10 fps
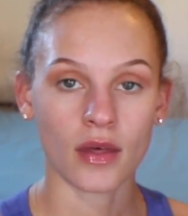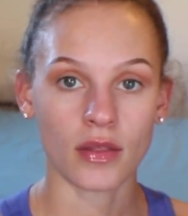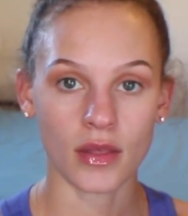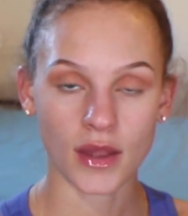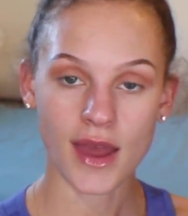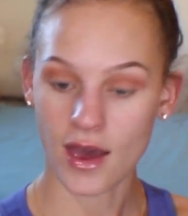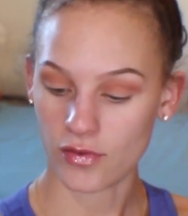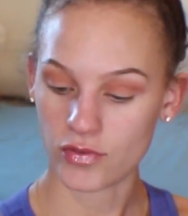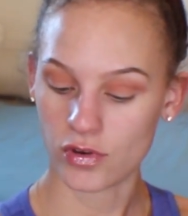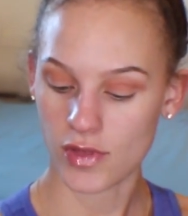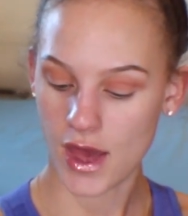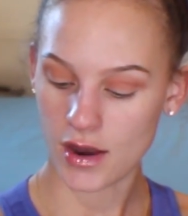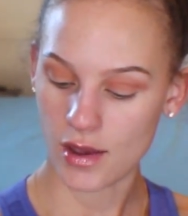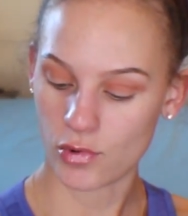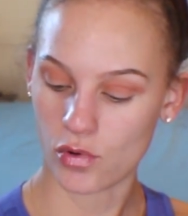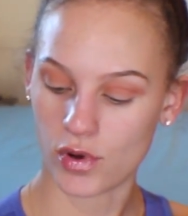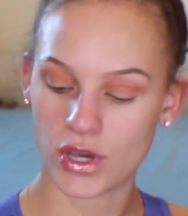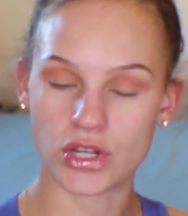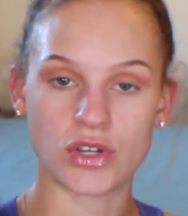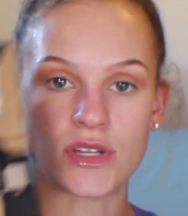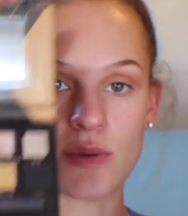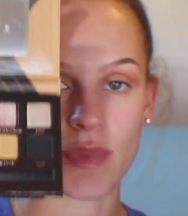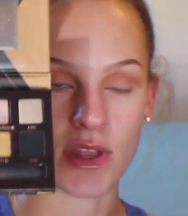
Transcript: Then after that, I'm going to dip